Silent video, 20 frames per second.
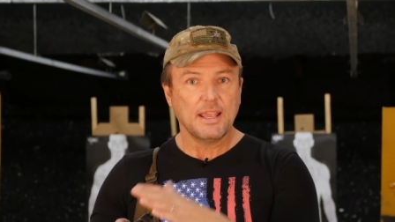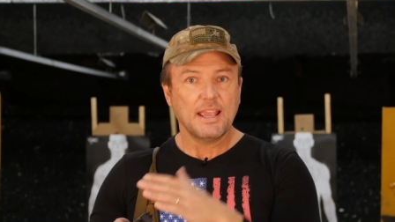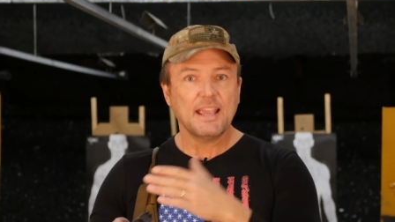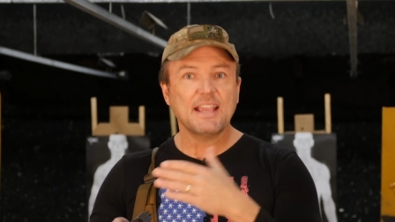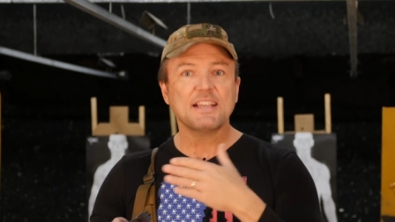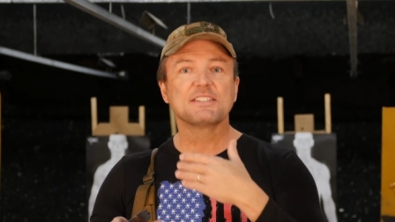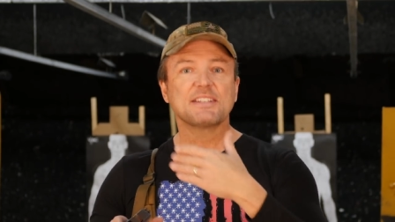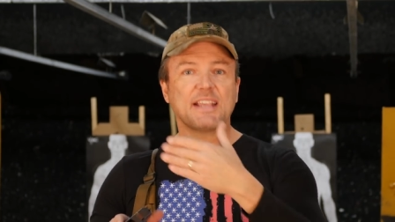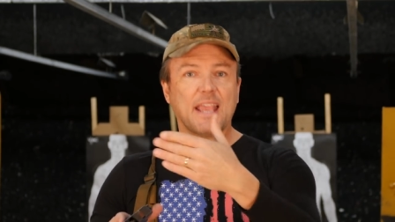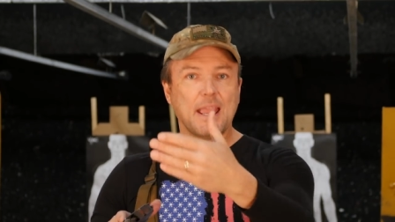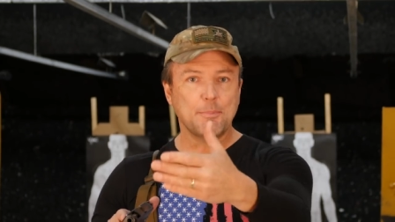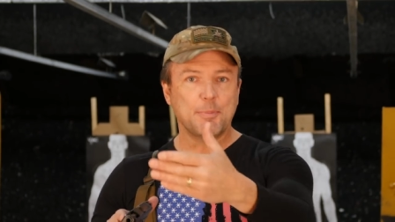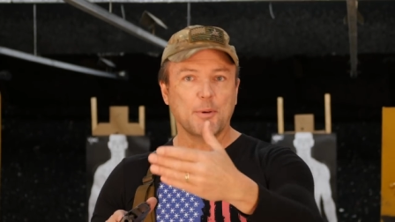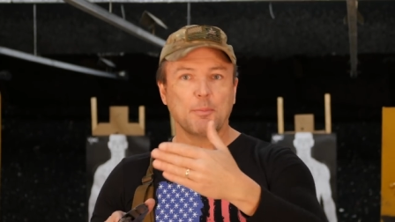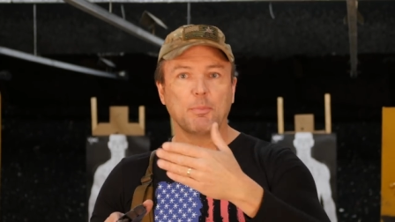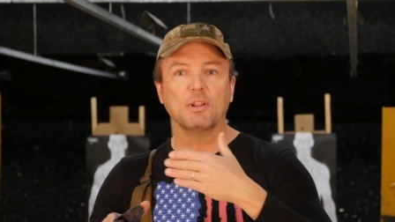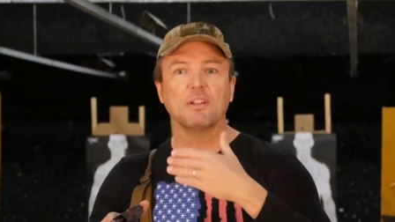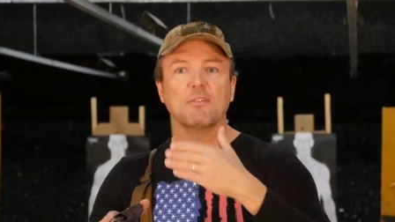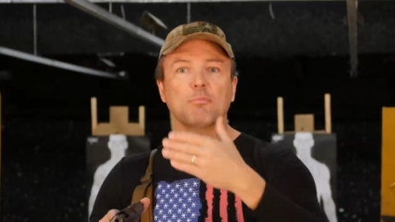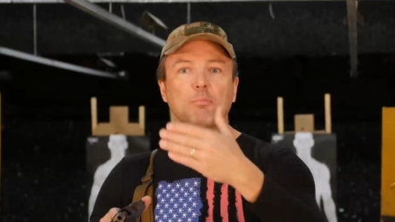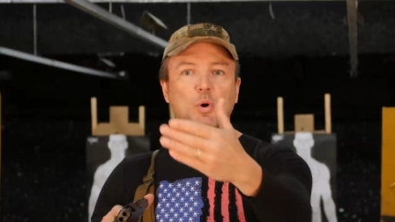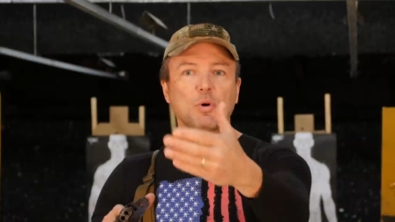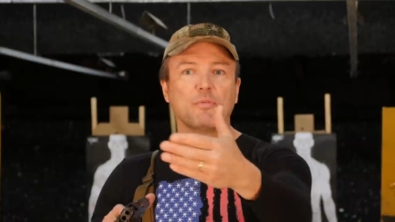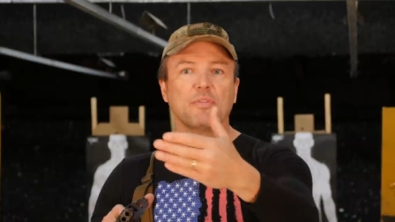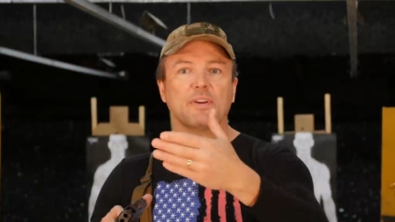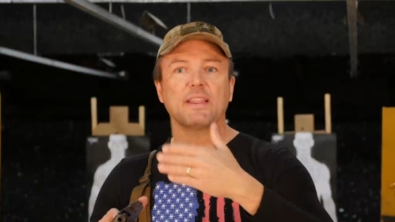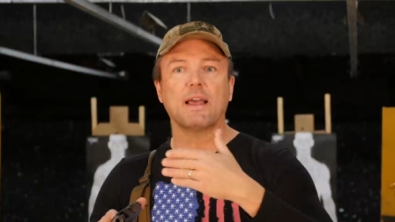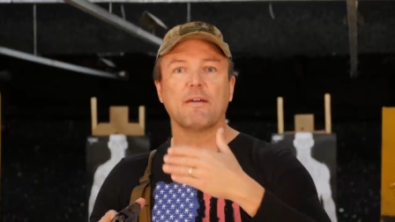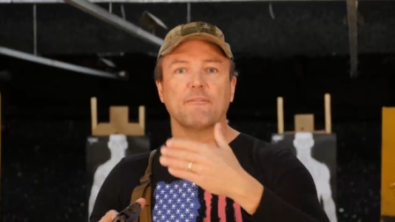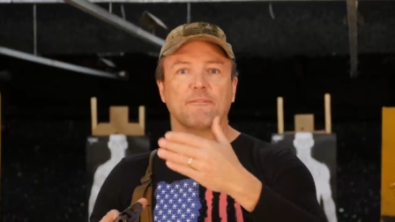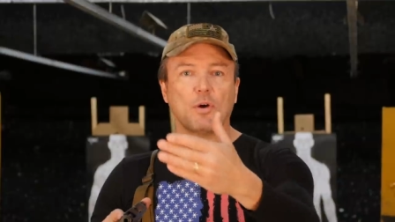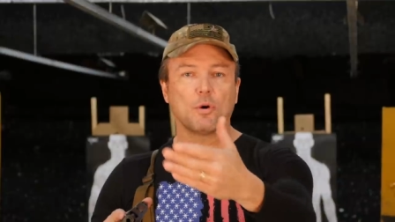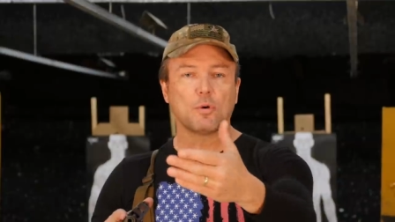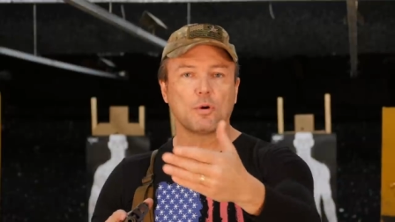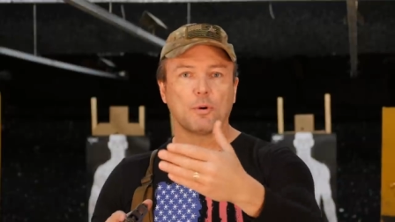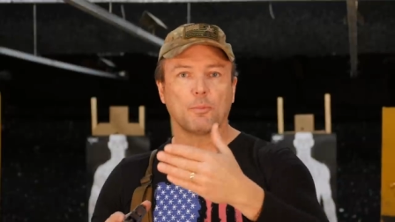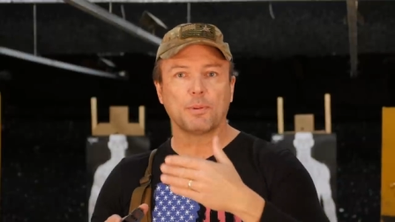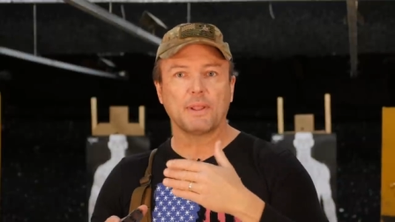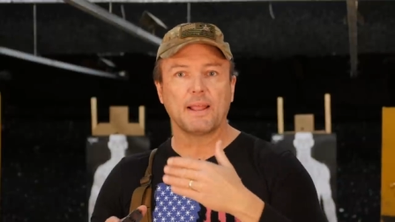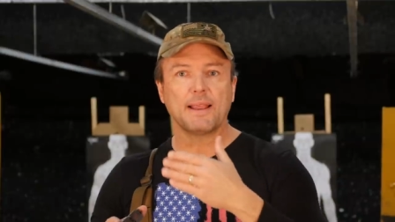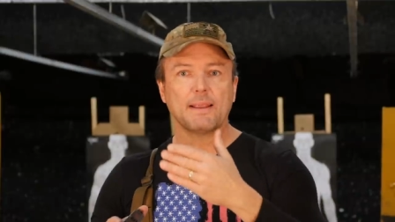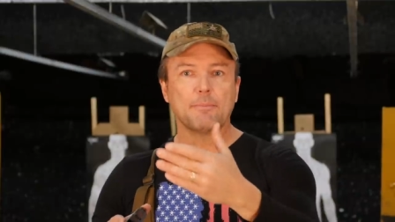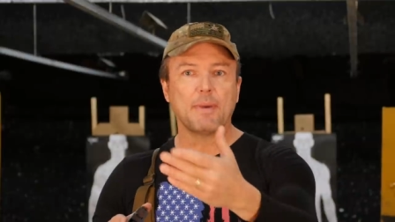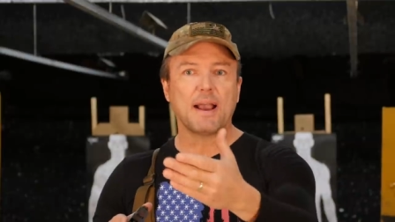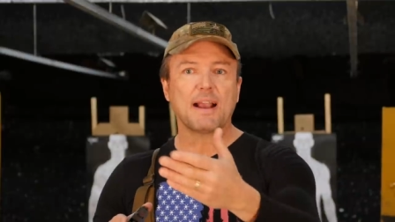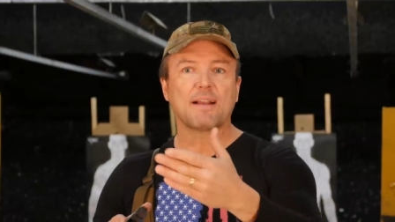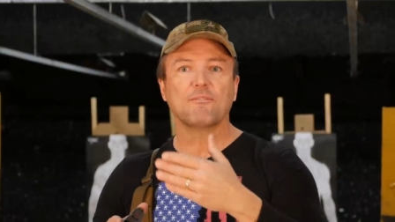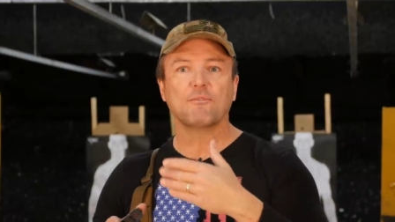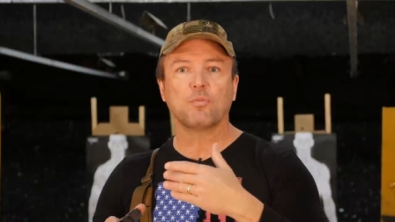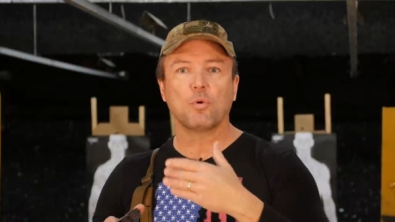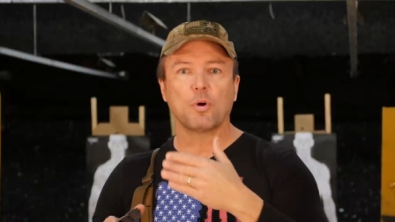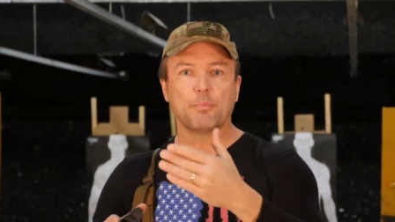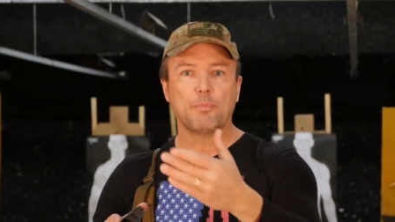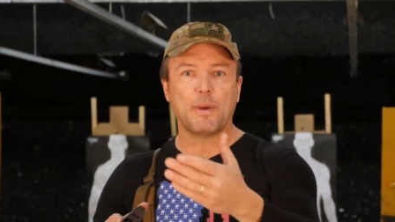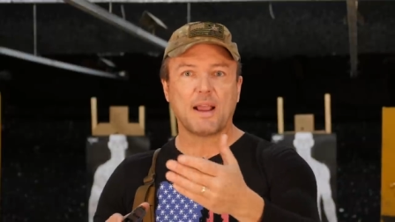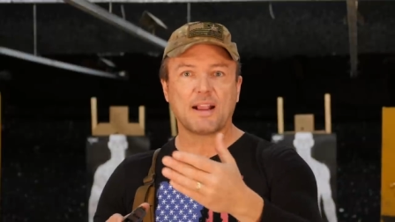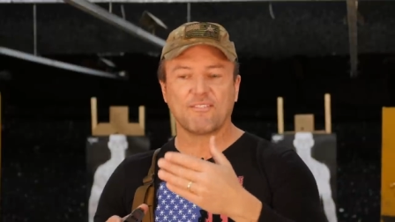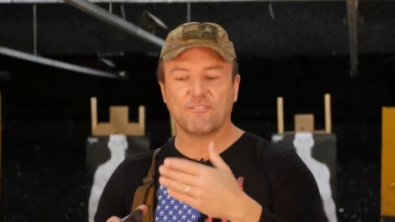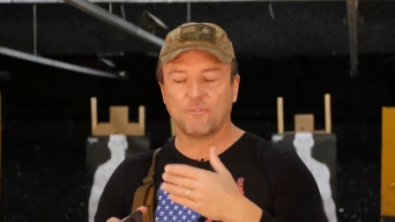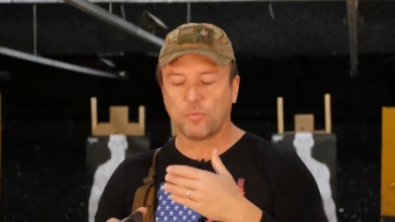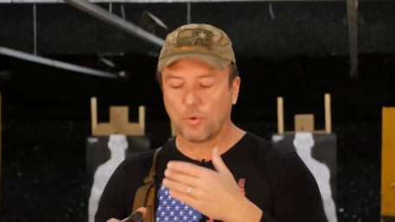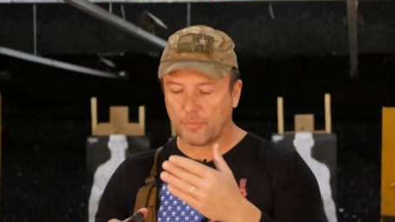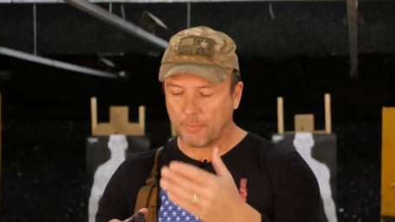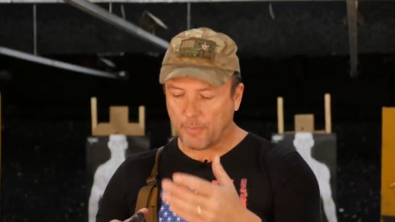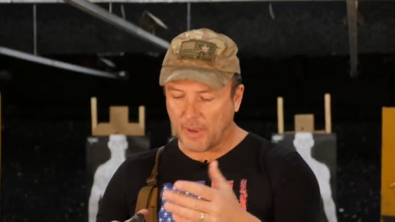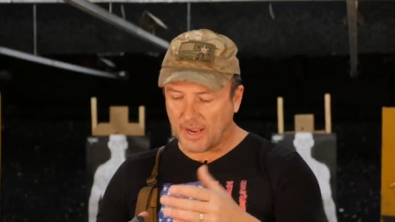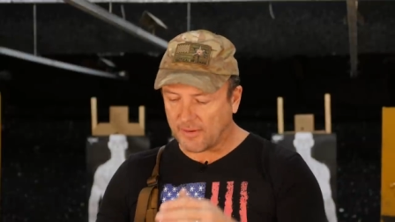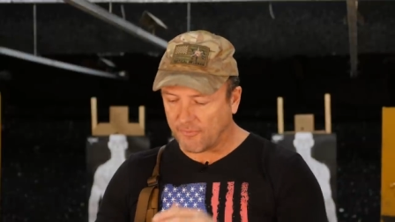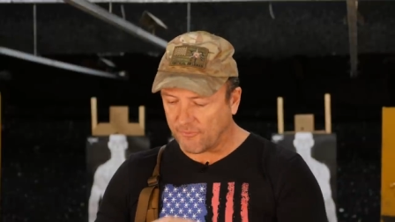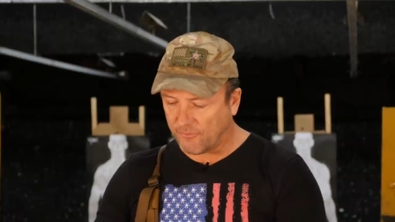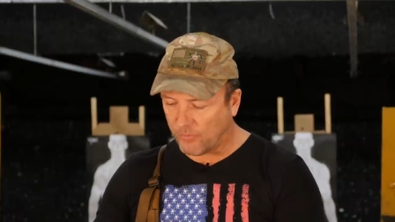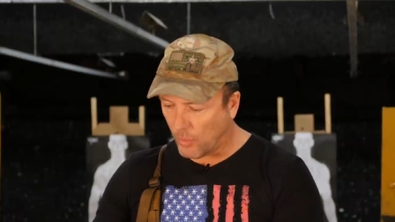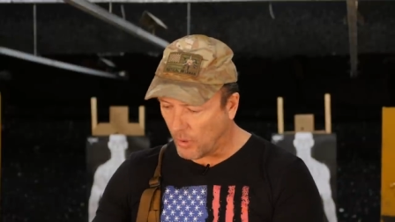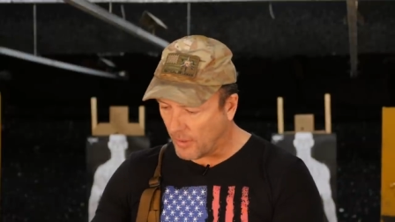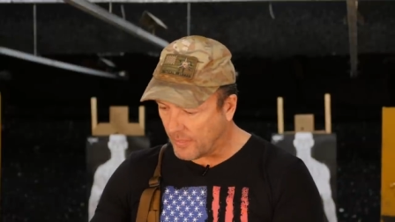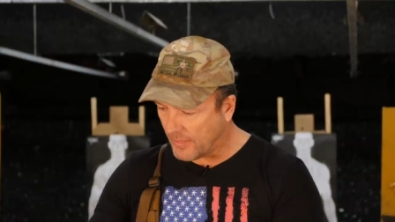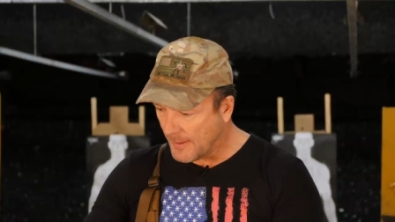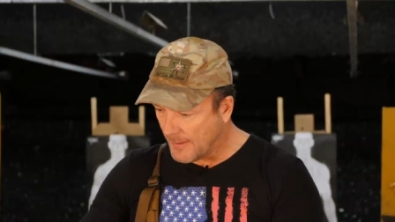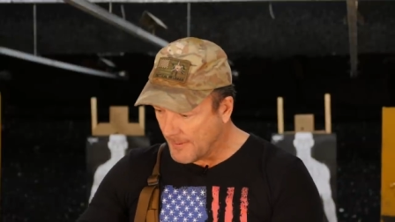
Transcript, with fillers: is capable of moving that focal plane back and forth, back and forth, back and forth.